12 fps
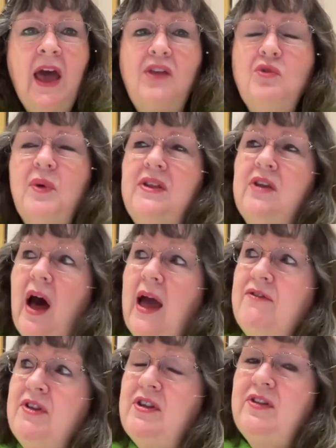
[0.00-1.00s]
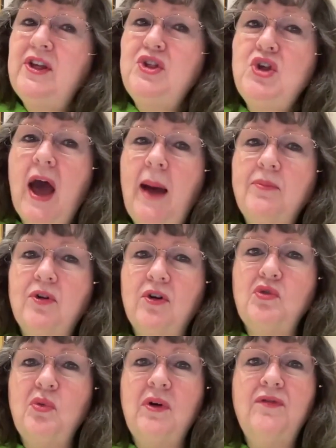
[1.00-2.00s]
As we dive into the
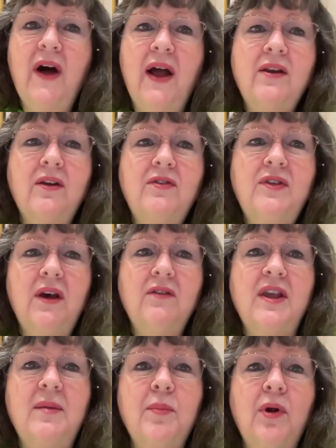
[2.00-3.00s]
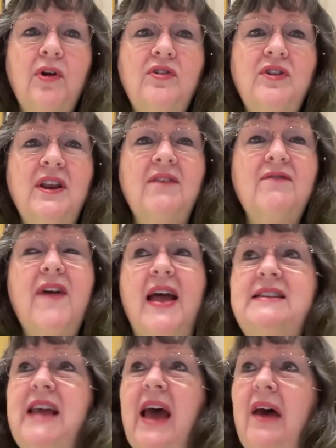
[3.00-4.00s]
chapters, we'll find ourselves immersed in a
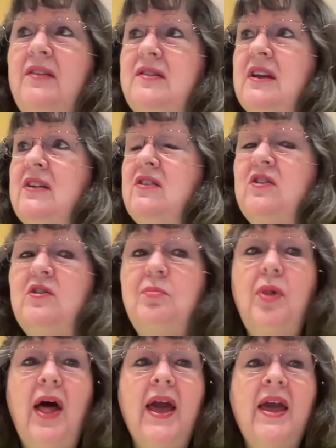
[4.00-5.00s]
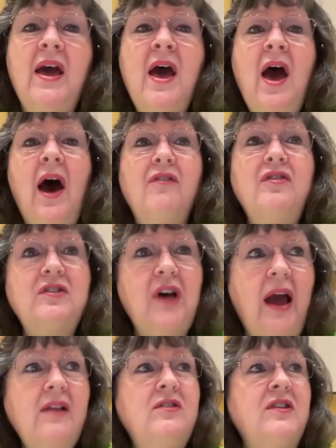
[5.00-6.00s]
fantastic display of
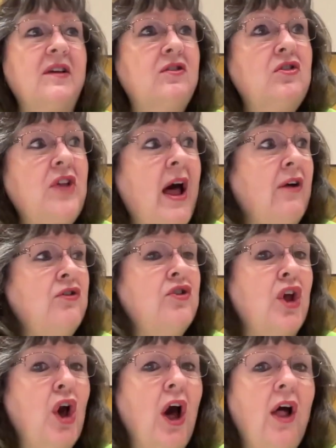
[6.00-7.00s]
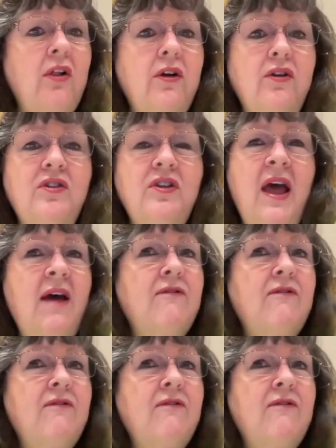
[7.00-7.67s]
sights and sounds and colors.